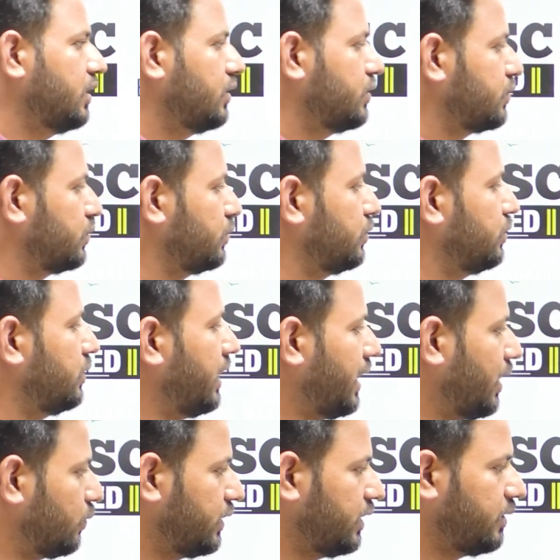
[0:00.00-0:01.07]
So,
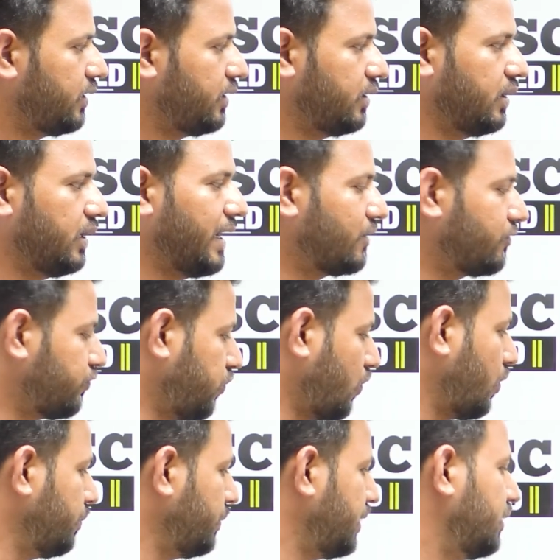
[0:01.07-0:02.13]
how they are
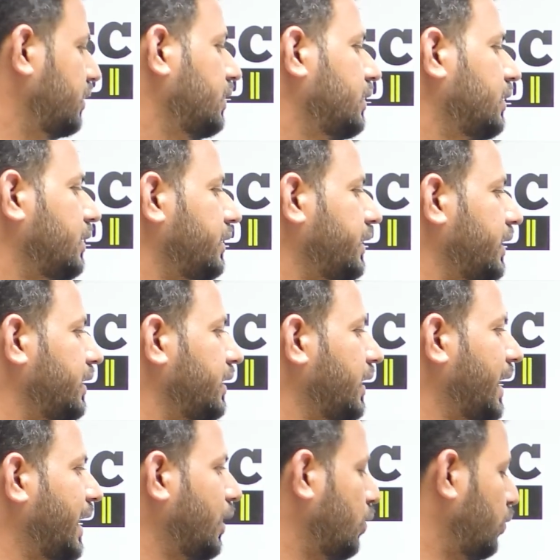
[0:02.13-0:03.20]
formed, then
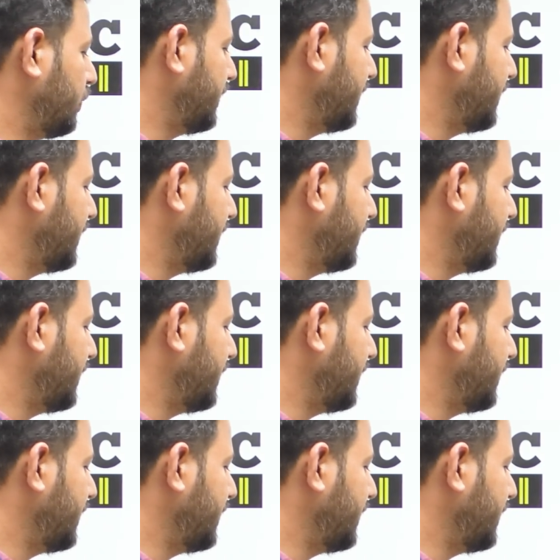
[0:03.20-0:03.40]
how